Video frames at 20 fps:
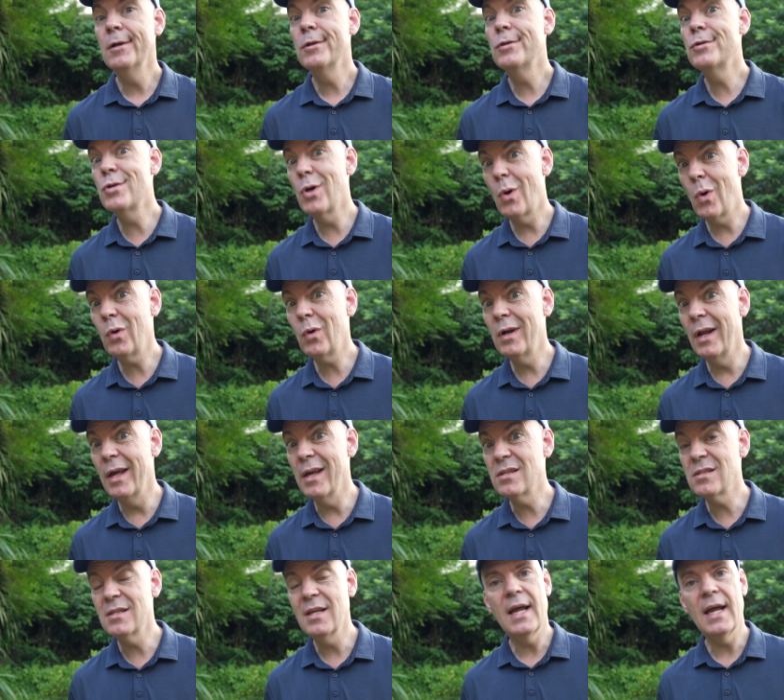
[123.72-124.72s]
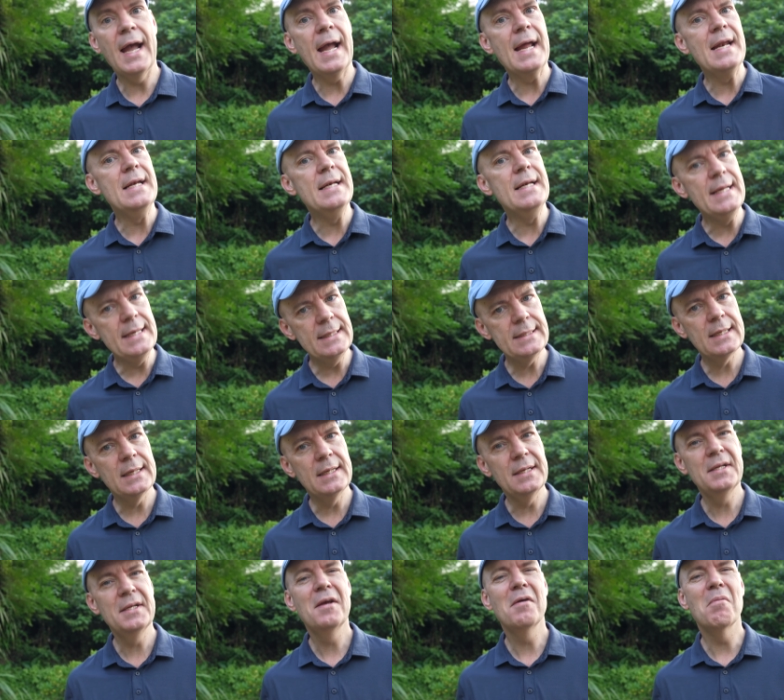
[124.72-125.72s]
talk less and
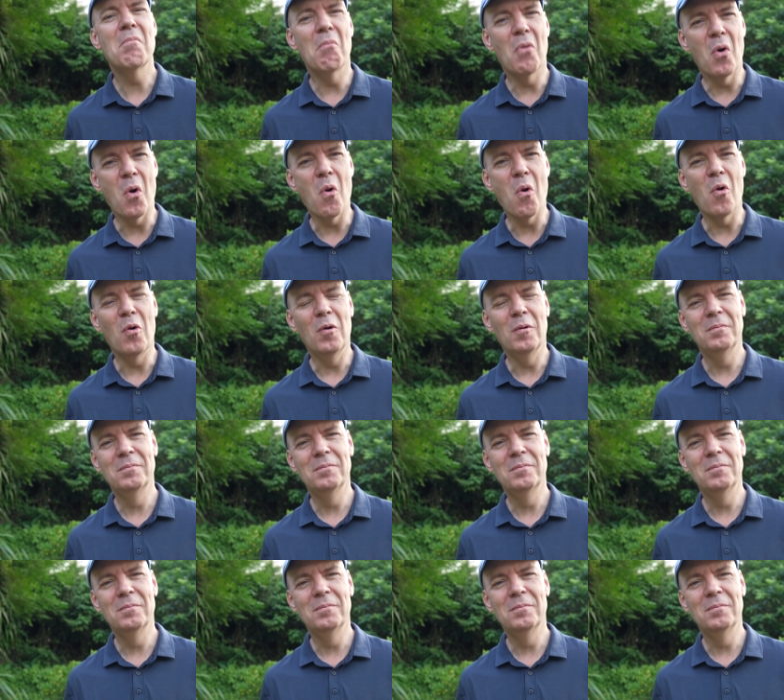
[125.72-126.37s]
listen more.